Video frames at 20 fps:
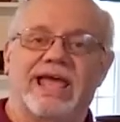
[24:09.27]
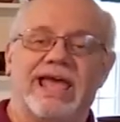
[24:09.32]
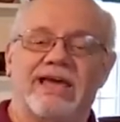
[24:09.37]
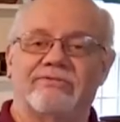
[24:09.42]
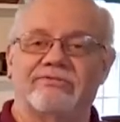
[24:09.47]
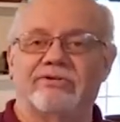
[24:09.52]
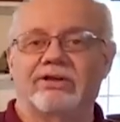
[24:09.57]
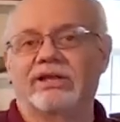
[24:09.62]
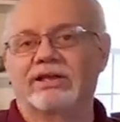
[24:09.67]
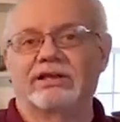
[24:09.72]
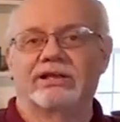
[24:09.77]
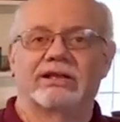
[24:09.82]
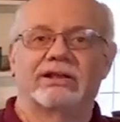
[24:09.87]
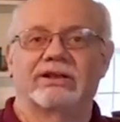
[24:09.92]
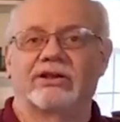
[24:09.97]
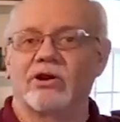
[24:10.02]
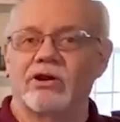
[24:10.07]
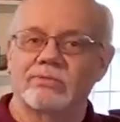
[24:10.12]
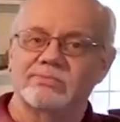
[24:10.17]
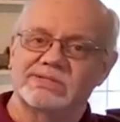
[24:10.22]
have
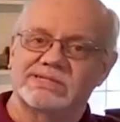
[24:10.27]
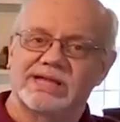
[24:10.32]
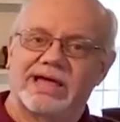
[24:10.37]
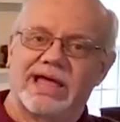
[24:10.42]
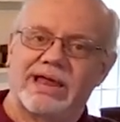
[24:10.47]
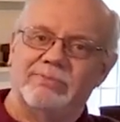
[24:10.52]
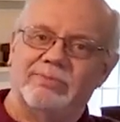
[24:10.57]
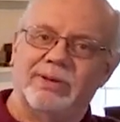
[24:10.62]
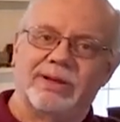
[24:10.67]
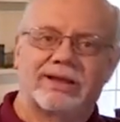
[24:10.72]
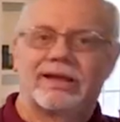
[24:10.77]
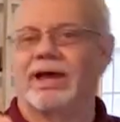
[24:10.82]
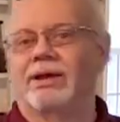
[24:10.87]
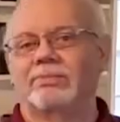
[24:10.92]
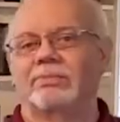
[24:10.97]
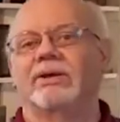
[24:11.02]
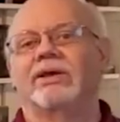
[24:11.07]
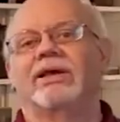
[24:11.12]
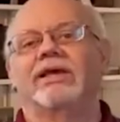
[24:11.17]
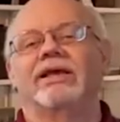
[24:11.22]
curbside pickup,